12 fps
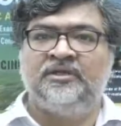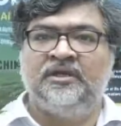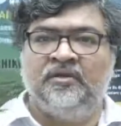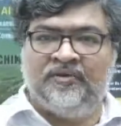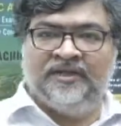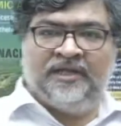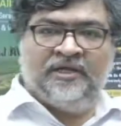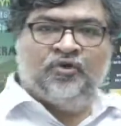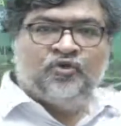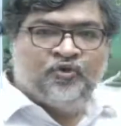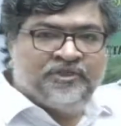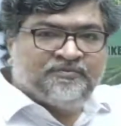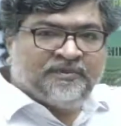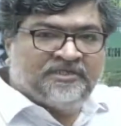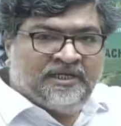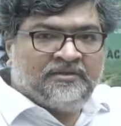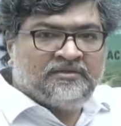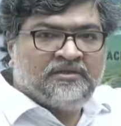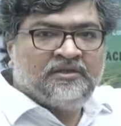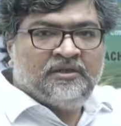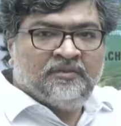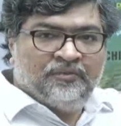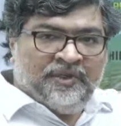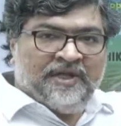where NO2 is present,
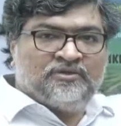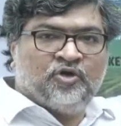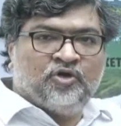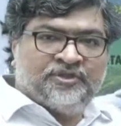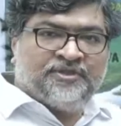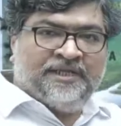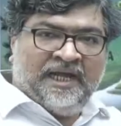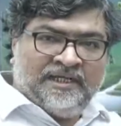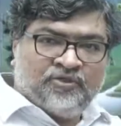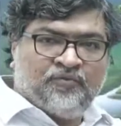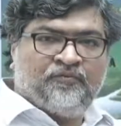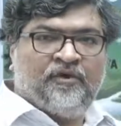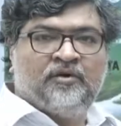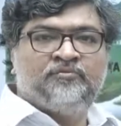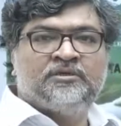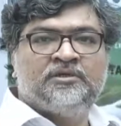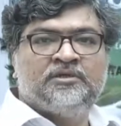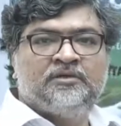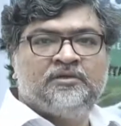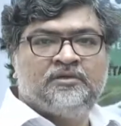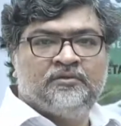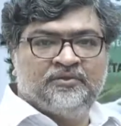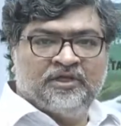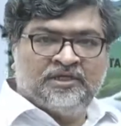there the oxygen react to form
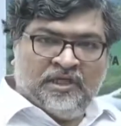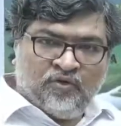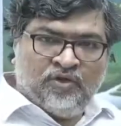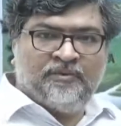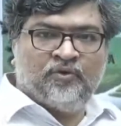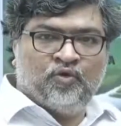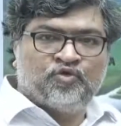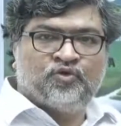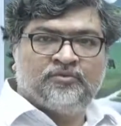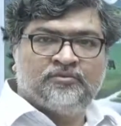the ground level ozone,